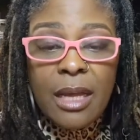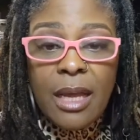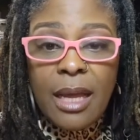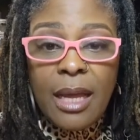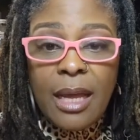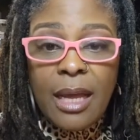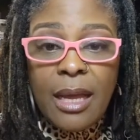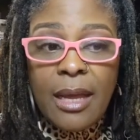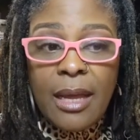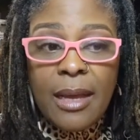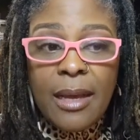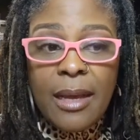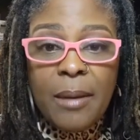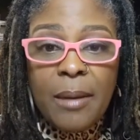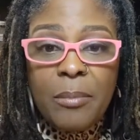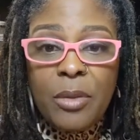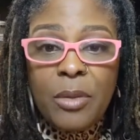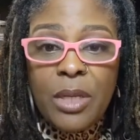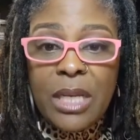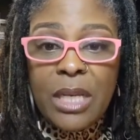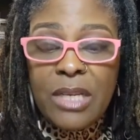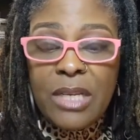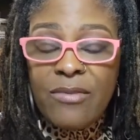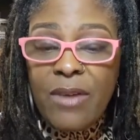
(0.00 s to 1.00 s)
Um,
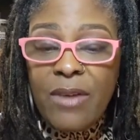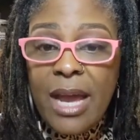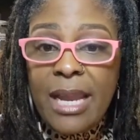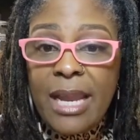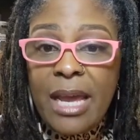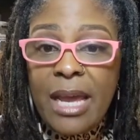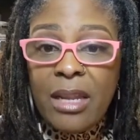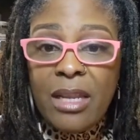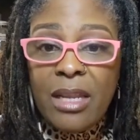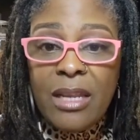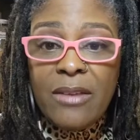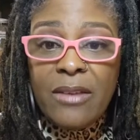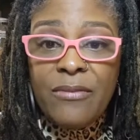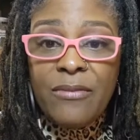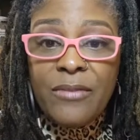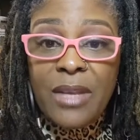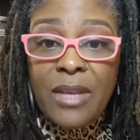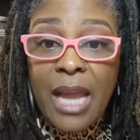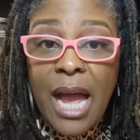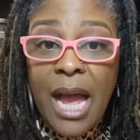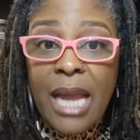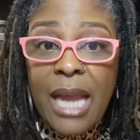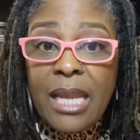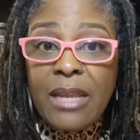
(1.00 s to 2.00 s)
you need to find out if
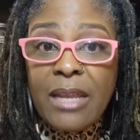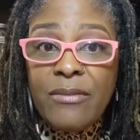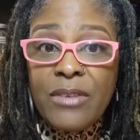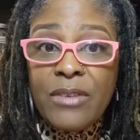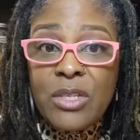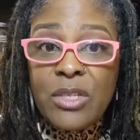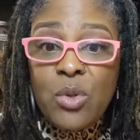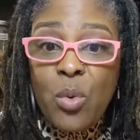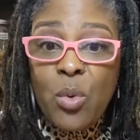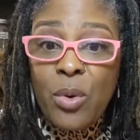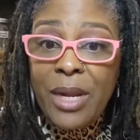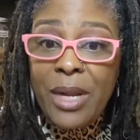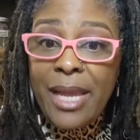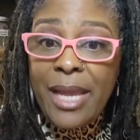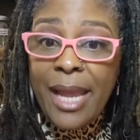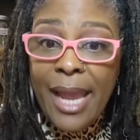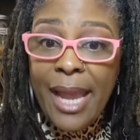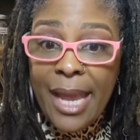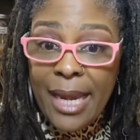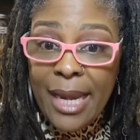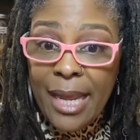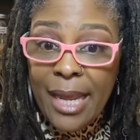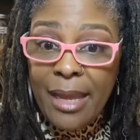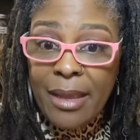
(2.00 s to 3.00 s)
not, if it's
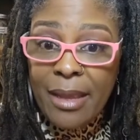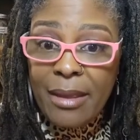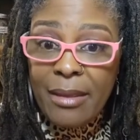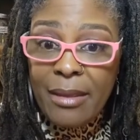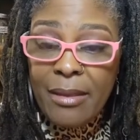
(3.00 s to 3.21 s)
organic.